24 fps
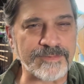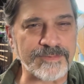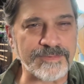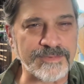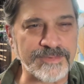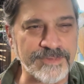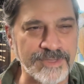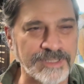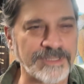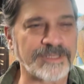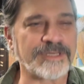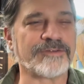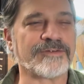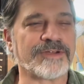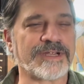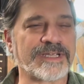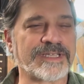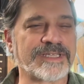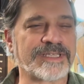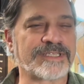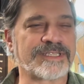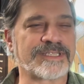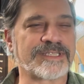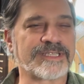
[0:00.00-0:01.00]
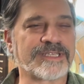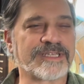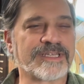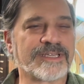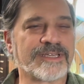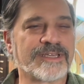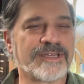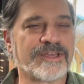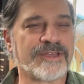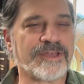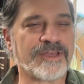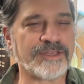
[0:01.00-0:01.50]
The lyrics,
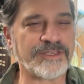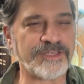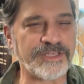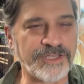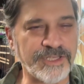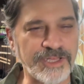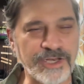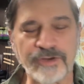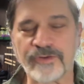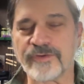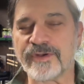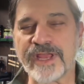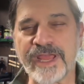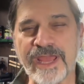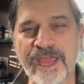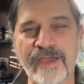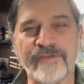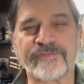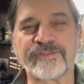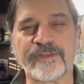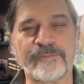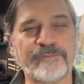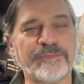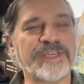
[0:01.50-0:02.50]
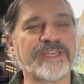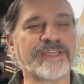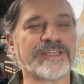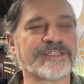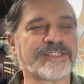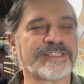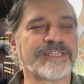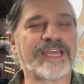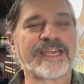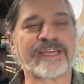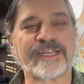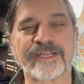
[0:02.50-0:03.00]
you don't have to be a
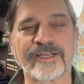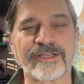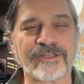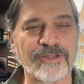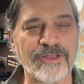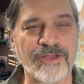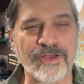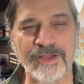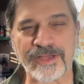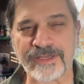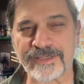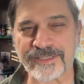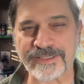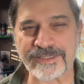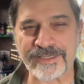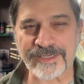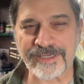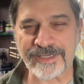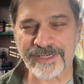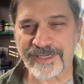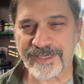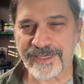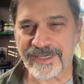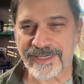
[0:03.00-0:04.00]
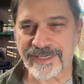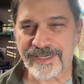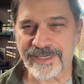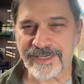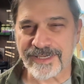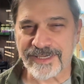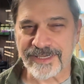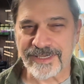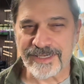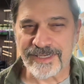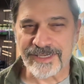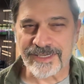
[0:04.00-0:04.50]
Santa Claus,
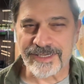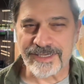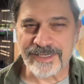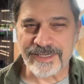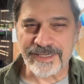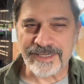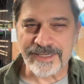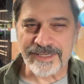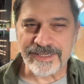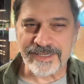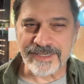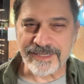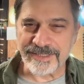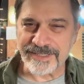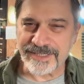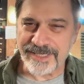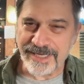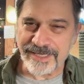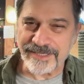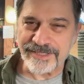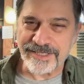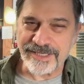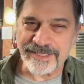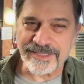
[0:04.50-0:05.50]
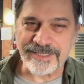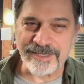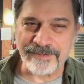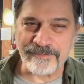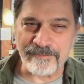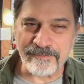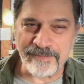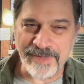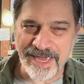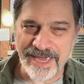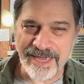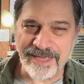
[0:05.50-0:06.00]
'cause he's just a
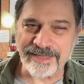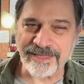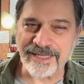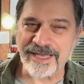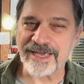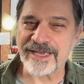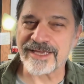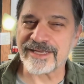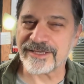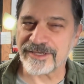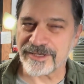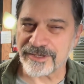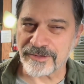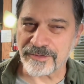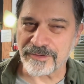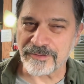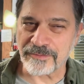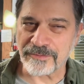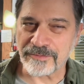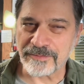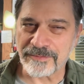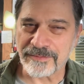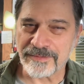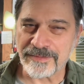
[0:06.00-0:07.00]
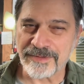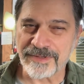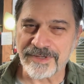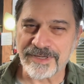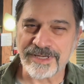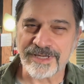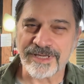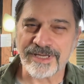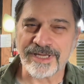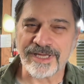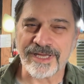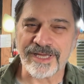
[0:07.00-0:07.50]
man like you.
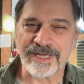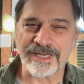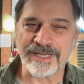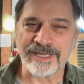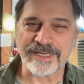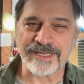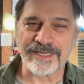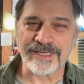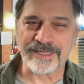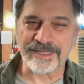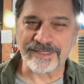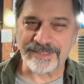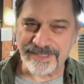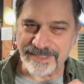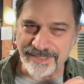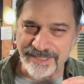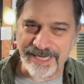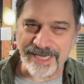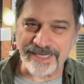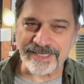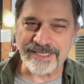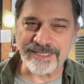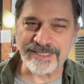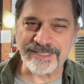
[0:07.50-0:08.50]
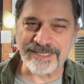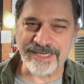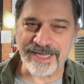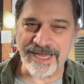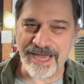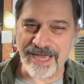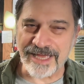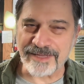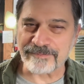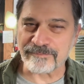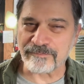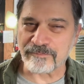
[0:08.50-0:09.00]
And Santa's
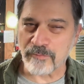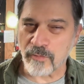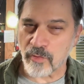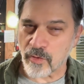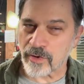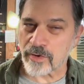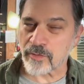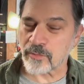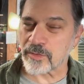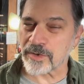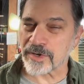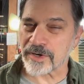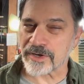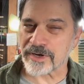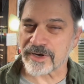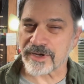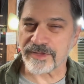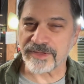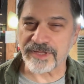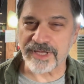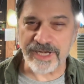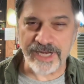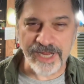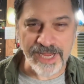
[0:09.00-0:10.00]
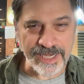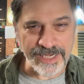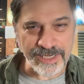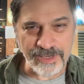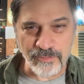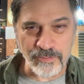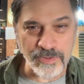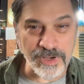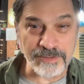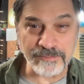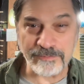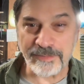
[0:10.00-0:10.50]
got more work than any
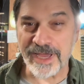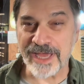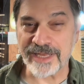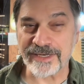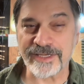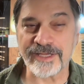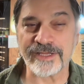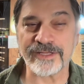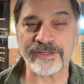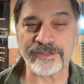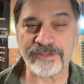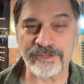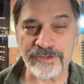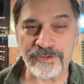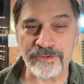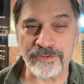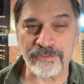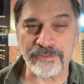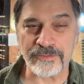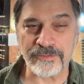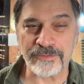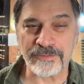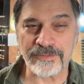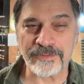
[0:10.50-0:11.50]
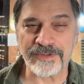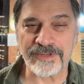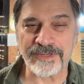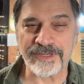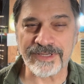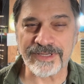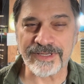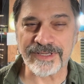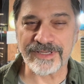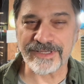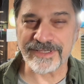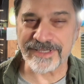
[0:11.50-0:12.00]
one man can do.
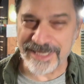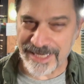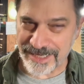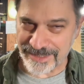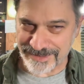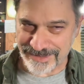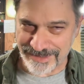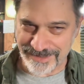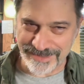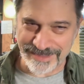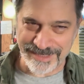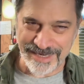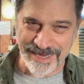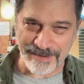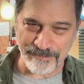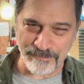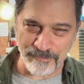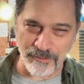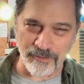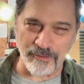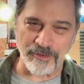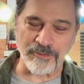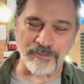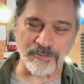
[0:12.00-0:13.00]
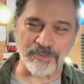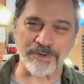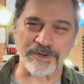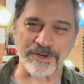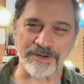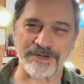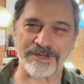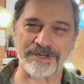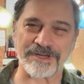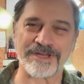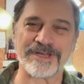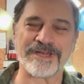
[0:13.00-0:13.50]
Yes, he's got more
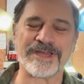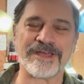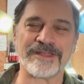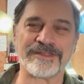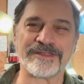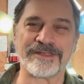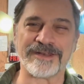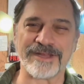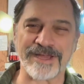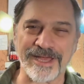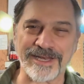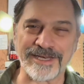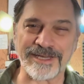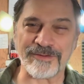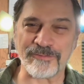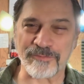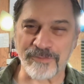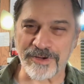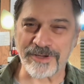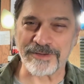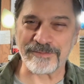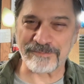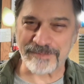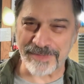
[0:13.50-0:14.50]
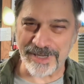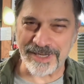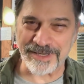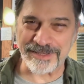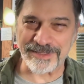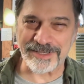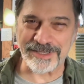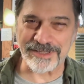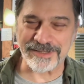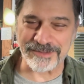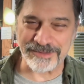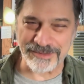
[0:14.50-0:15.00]
work than any one man
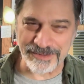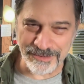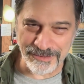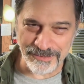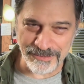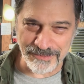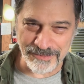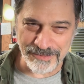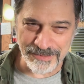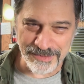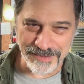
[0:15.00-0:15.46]
can do.